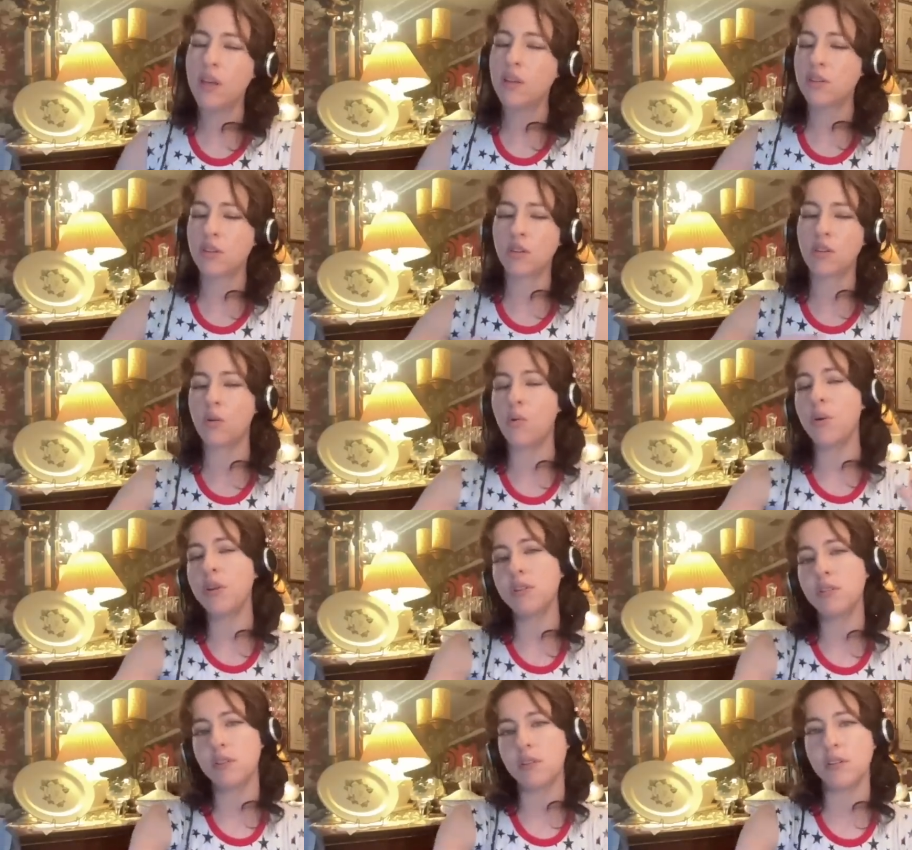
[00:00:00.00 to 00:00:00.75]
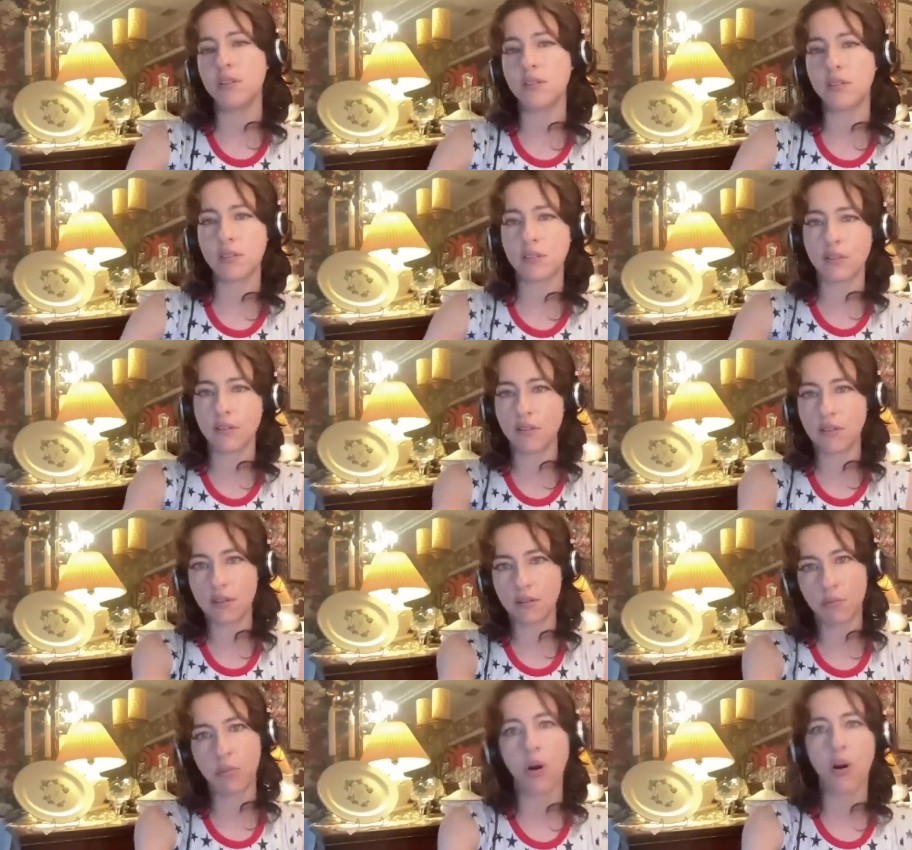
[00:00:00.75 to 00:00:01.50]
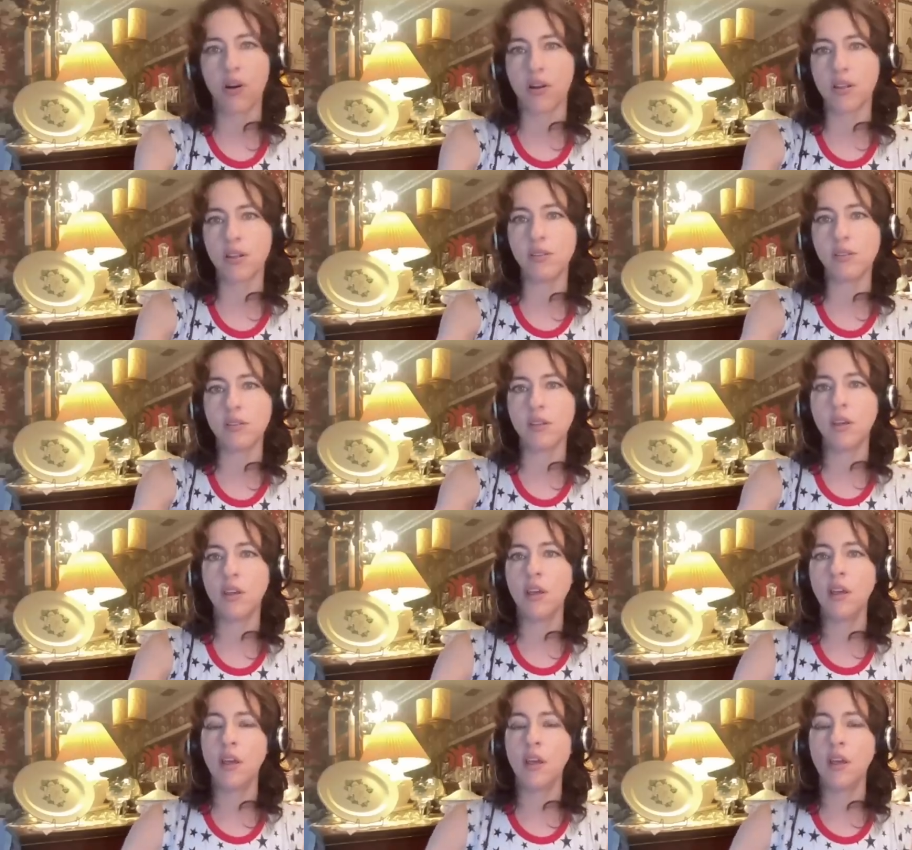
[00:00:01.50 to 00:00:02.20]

to going to these parties